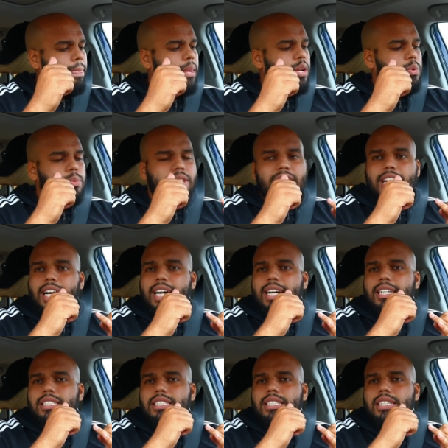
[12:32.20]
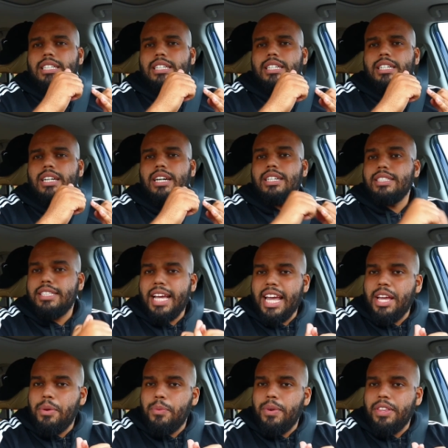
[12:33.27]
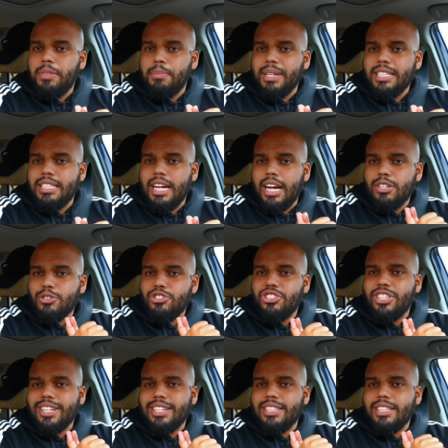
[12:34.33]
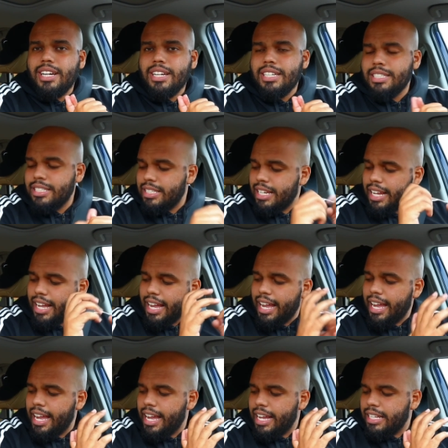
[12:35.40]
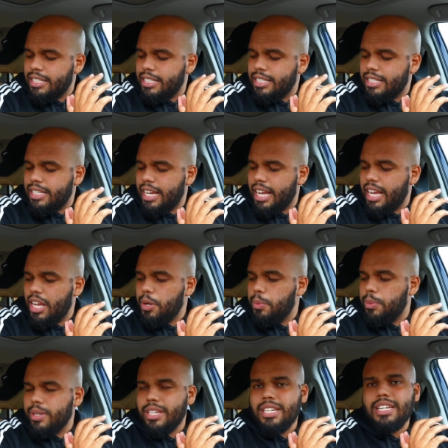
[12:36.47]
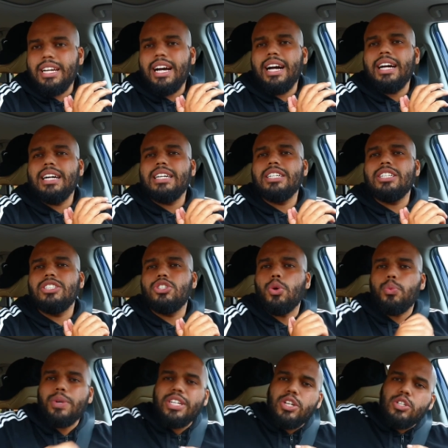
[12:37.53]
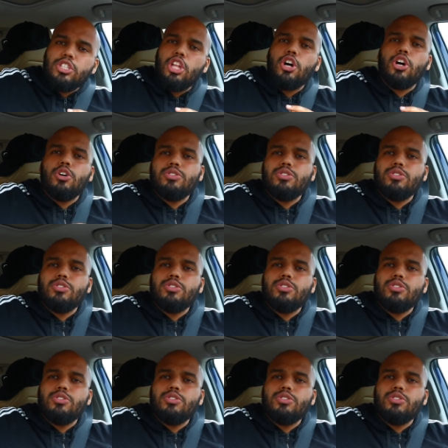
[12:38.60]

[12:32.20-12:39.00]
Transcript: we got a date with McDonald's chicken nuggets, and today we got Doritos Locos